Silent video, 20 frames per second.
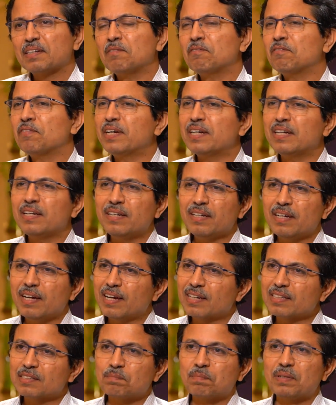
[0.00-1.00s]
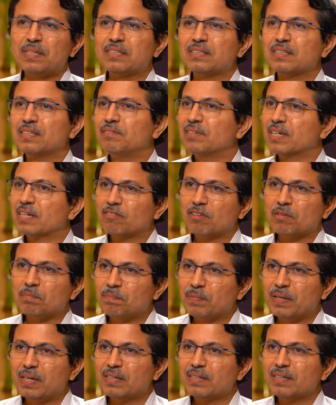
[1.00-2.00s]
some very expensive
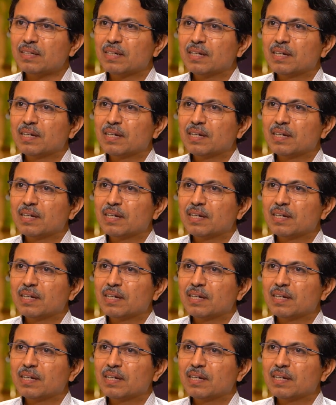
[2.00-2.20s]
equipment